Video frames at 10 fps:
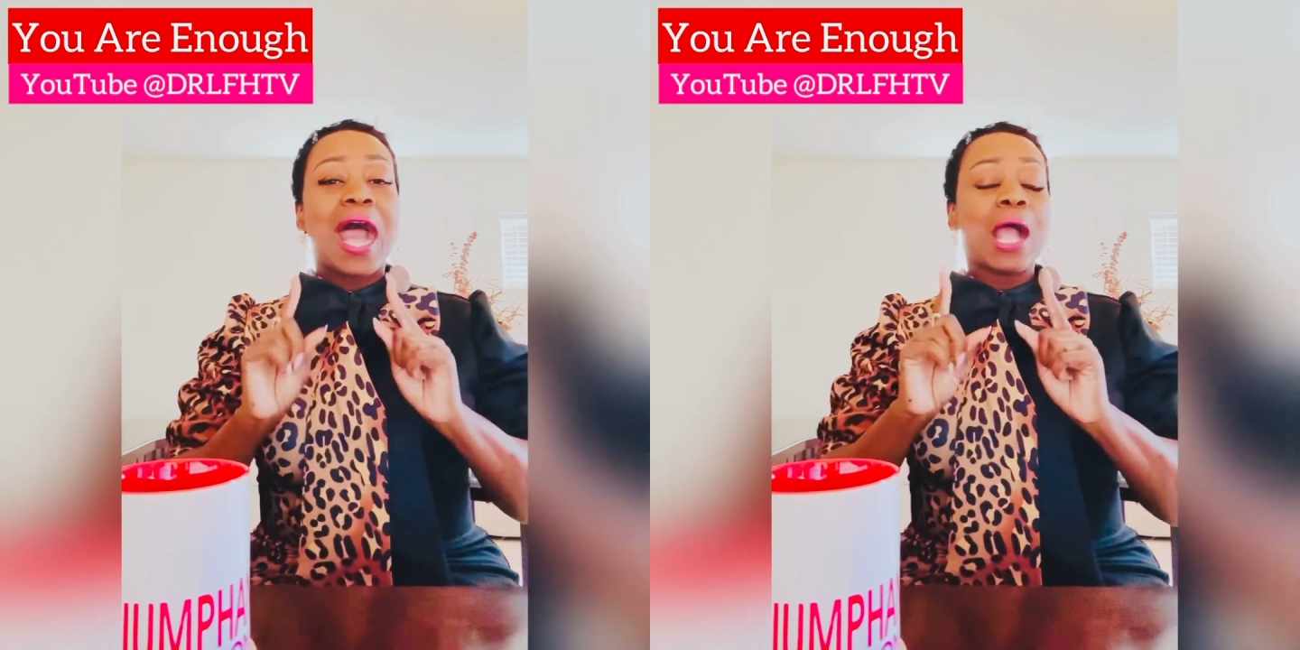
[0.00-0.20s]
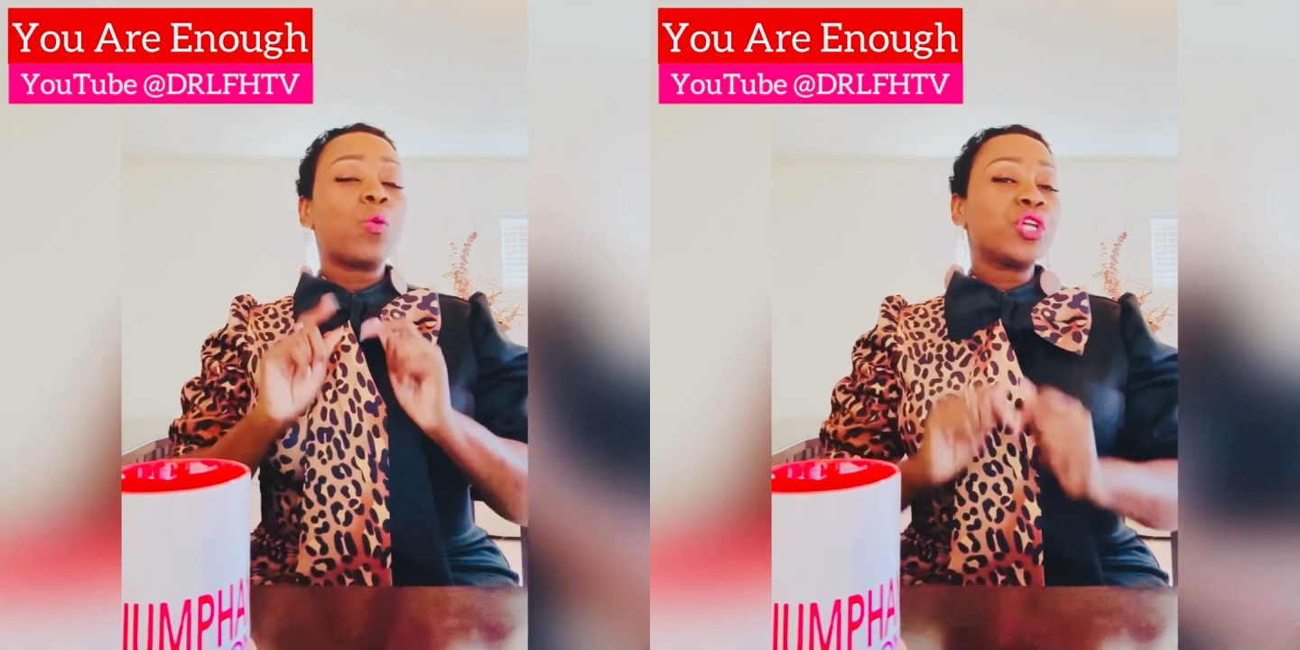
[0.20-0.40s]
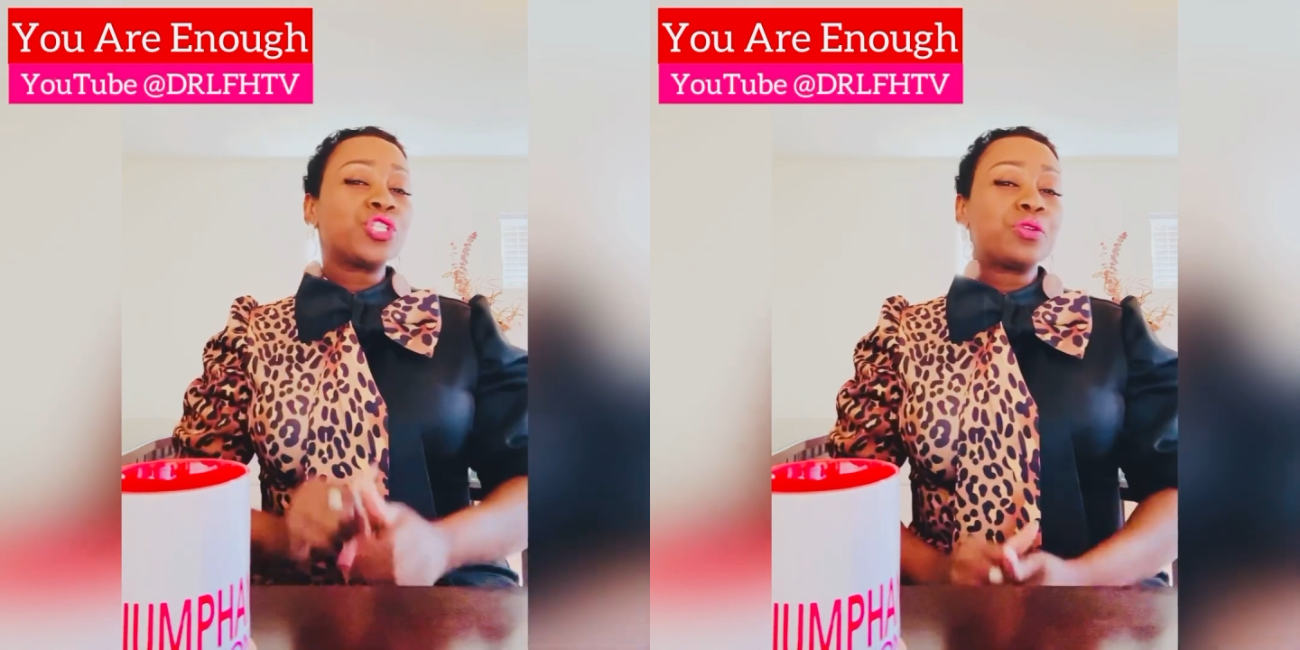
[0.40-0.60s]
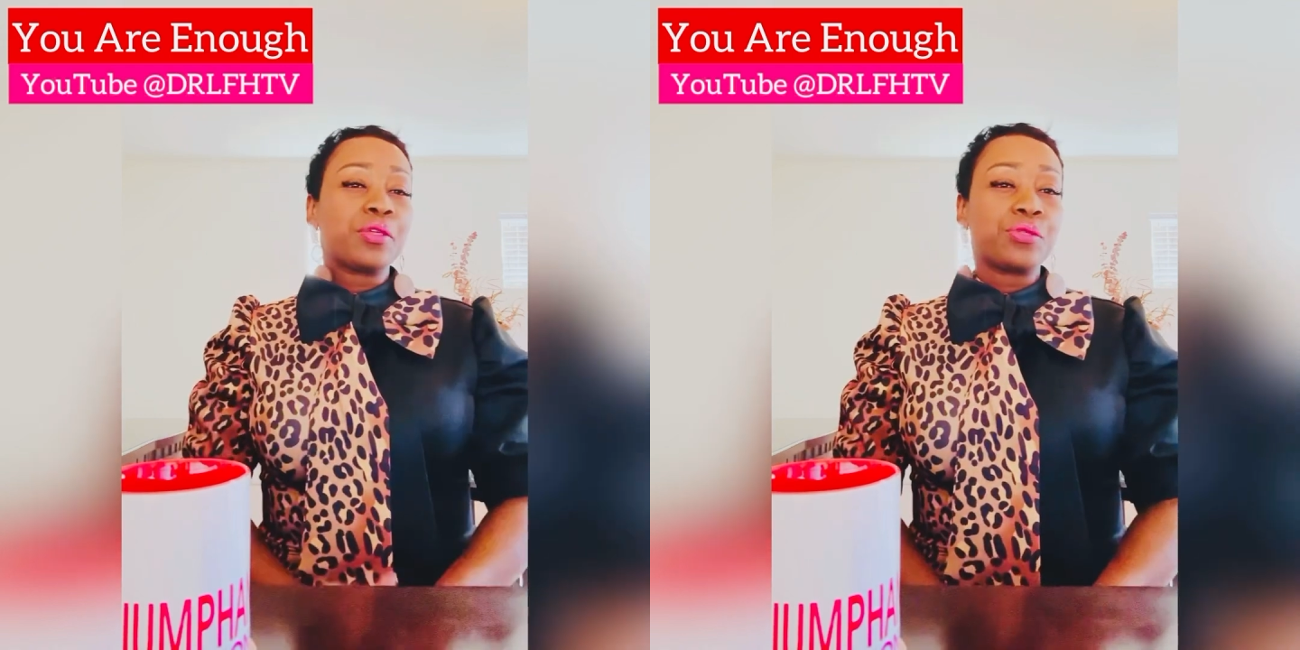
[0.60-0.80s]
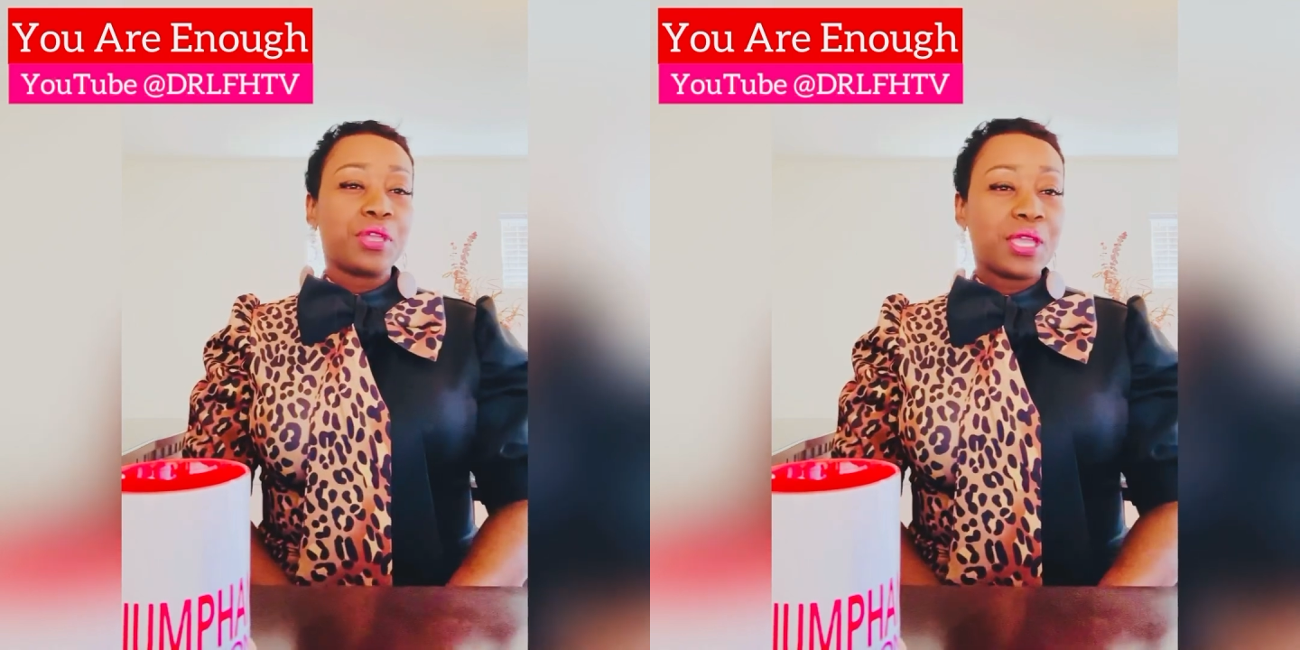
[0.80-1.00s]
I want you to
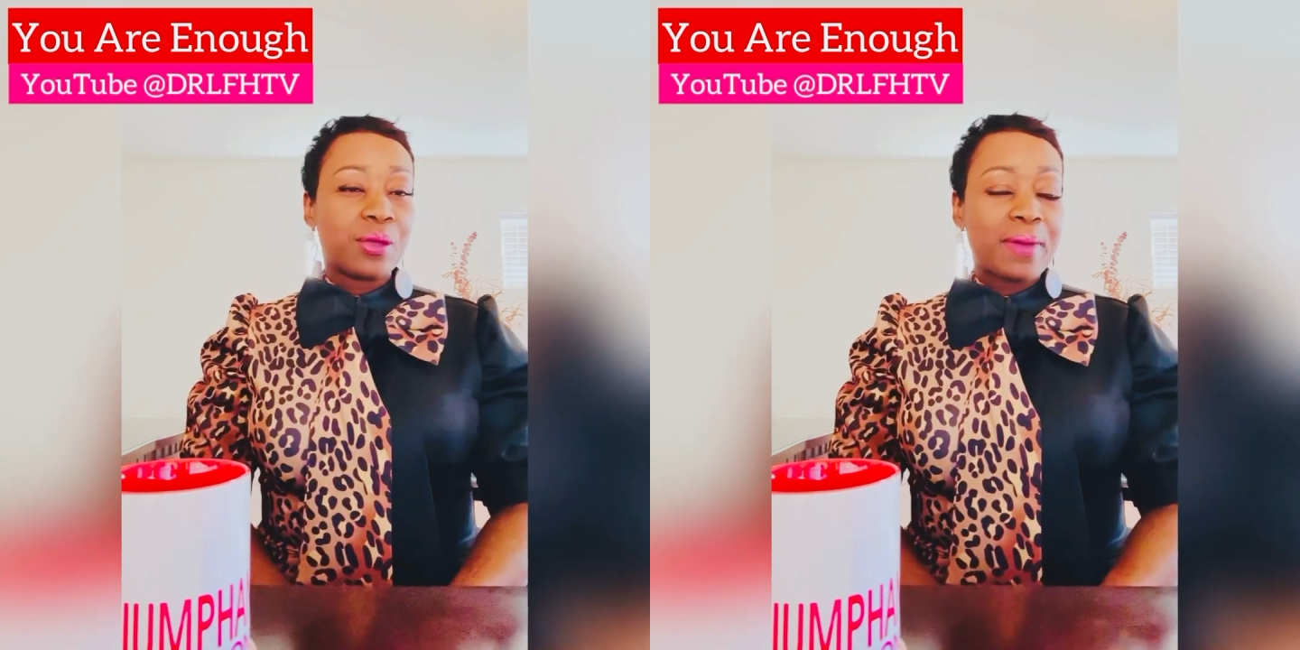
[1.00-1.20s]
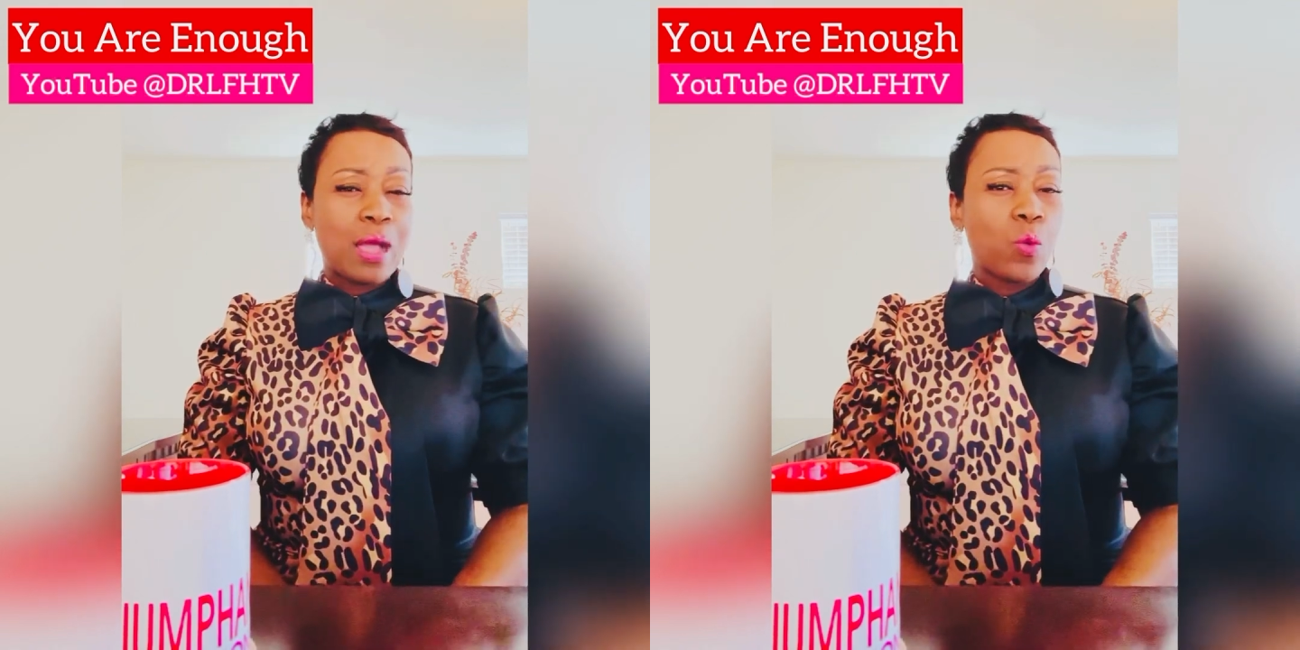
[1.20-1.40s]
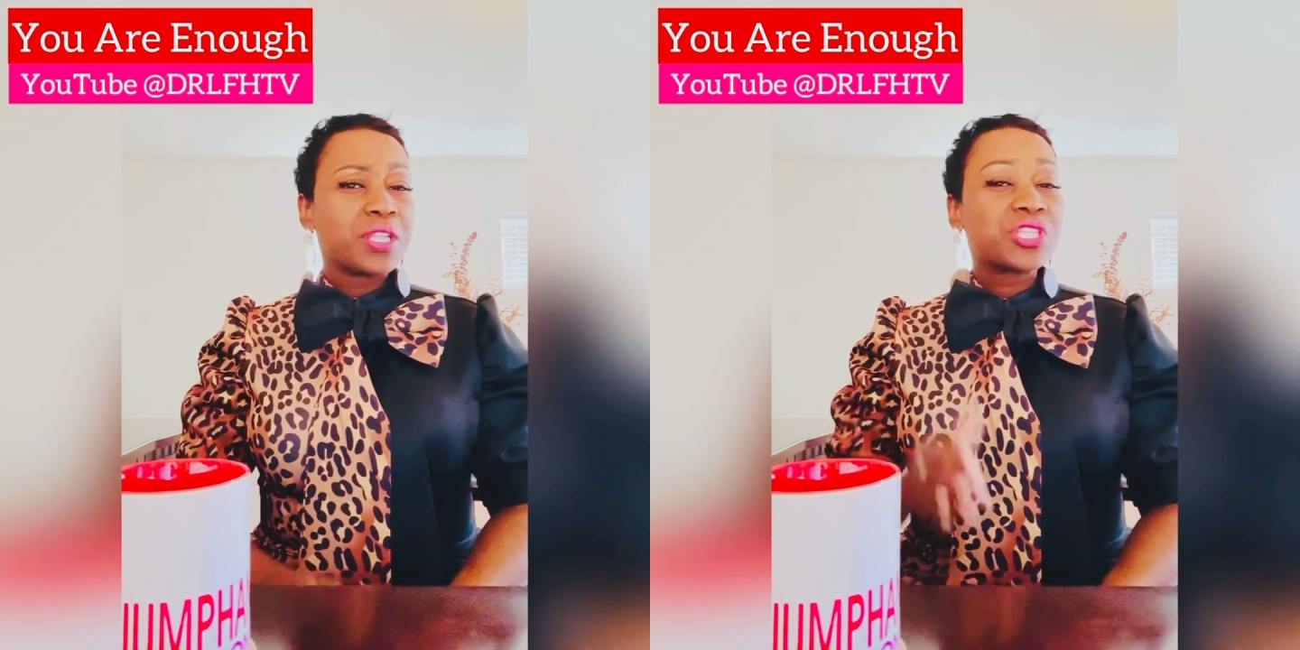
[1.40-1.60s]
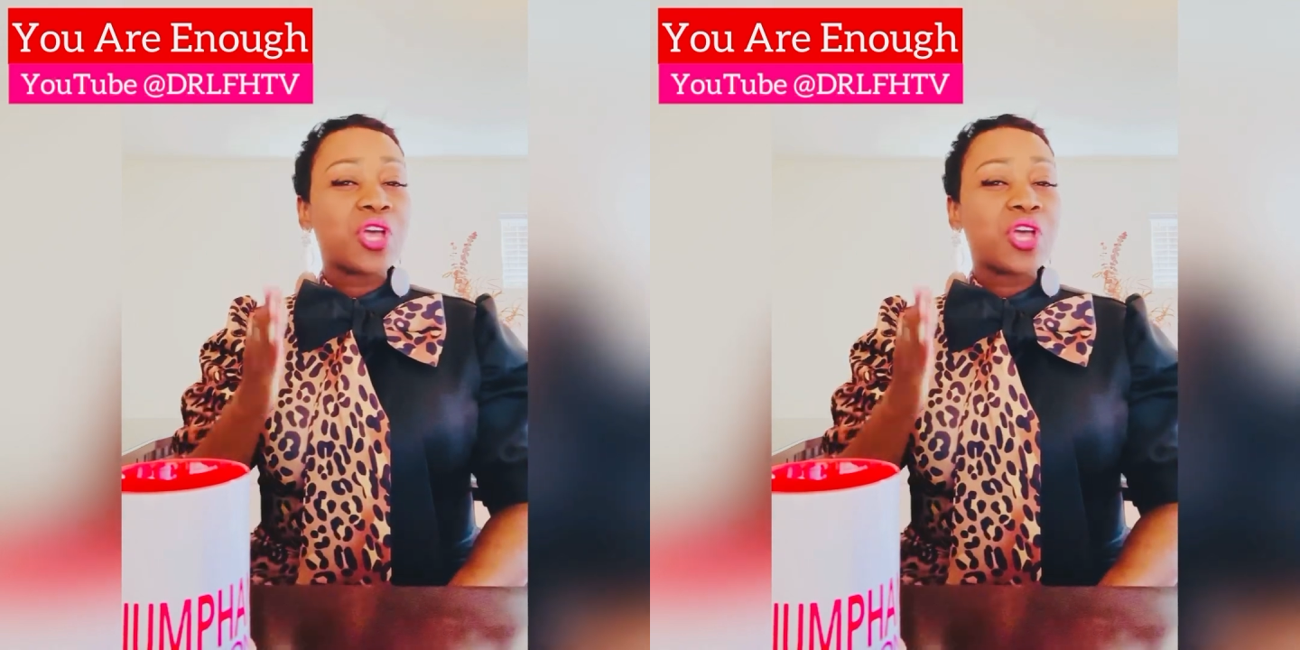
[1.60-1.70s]
think about what's